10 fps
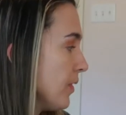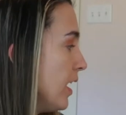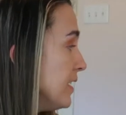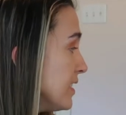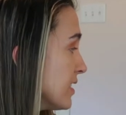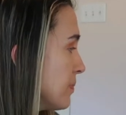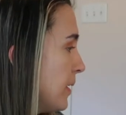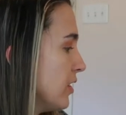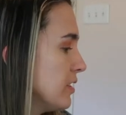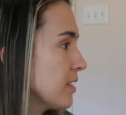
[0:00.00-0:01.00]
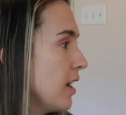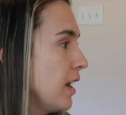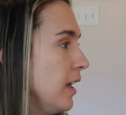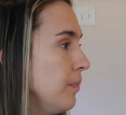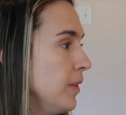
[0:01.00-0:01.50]
Isaac's parents got
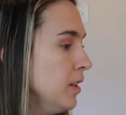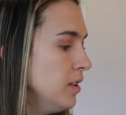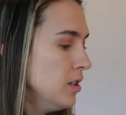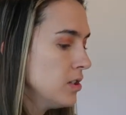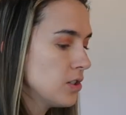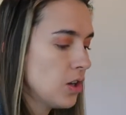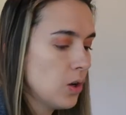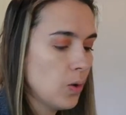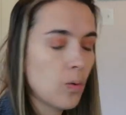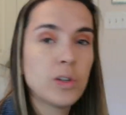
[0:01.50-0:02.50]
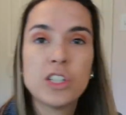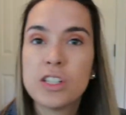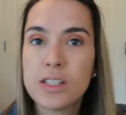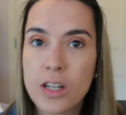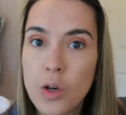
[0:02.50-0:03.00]
it. So we're
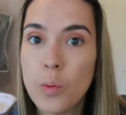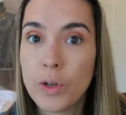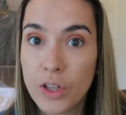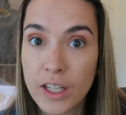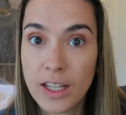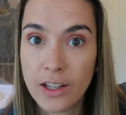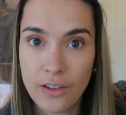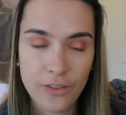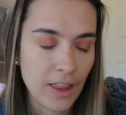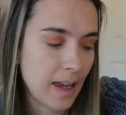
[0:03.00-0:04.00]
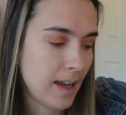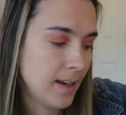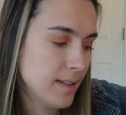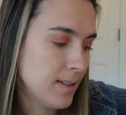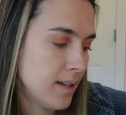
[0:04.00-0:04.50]
just, we're looking good for that kind
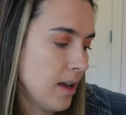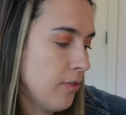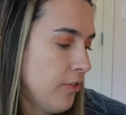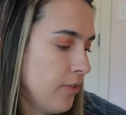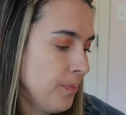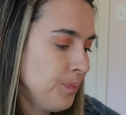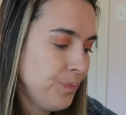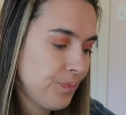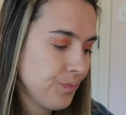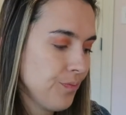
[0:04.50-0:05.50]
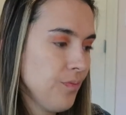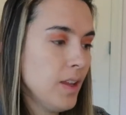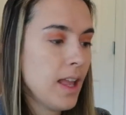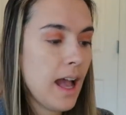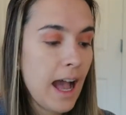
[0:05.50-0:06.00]
of stuff.
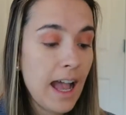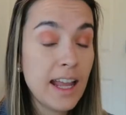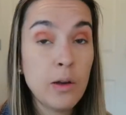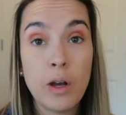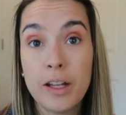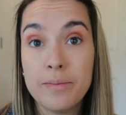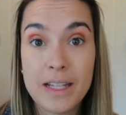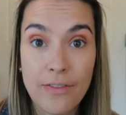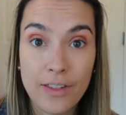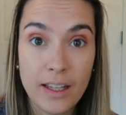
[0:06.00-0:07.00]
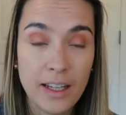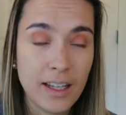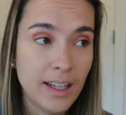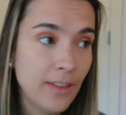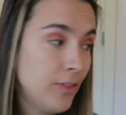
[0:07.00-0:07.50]
I am definitely,
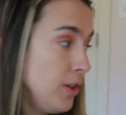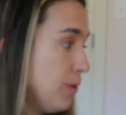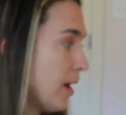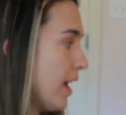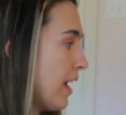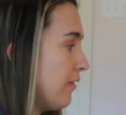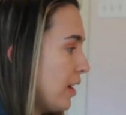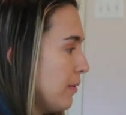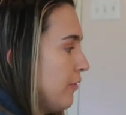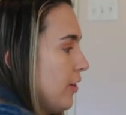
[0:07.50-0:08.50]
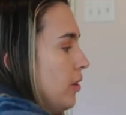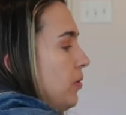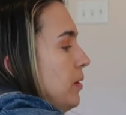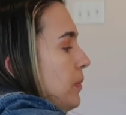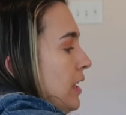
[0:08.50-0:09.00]
if you have not been
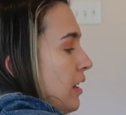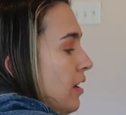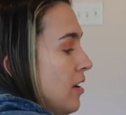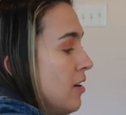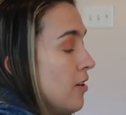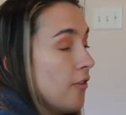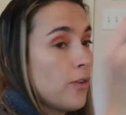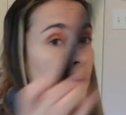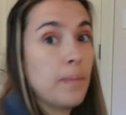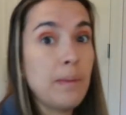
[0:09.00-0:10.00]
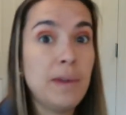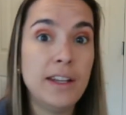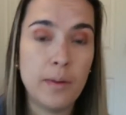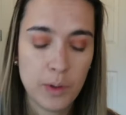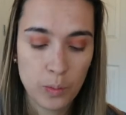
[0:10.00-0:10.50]
following me for baby
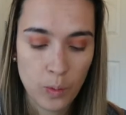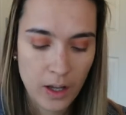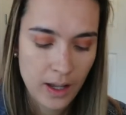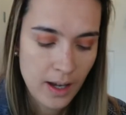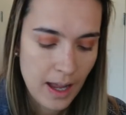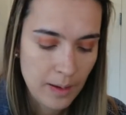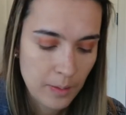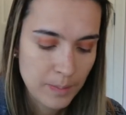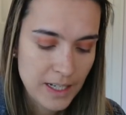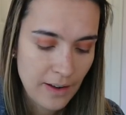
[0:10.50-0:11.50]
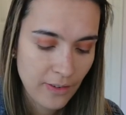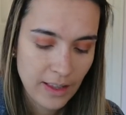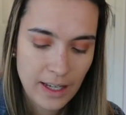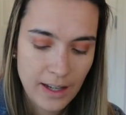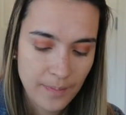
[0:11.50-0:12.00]
number one, I'm
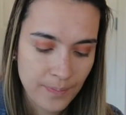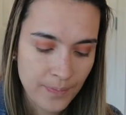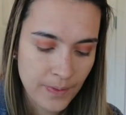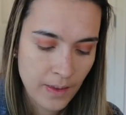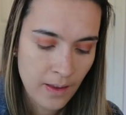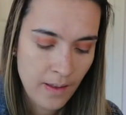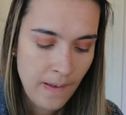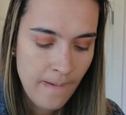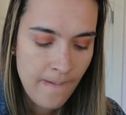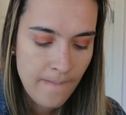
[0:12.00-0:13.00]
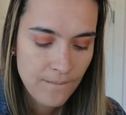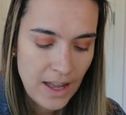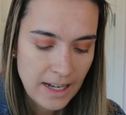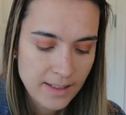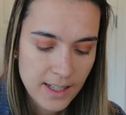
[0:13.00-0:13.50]
definitely
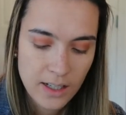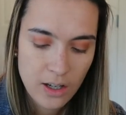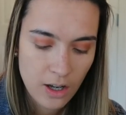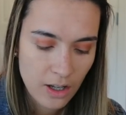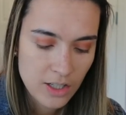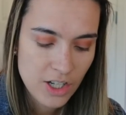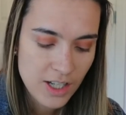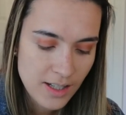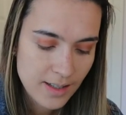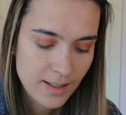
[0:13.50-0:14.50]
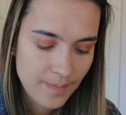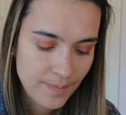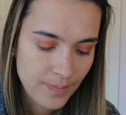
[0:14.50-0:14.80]
vaccine conscious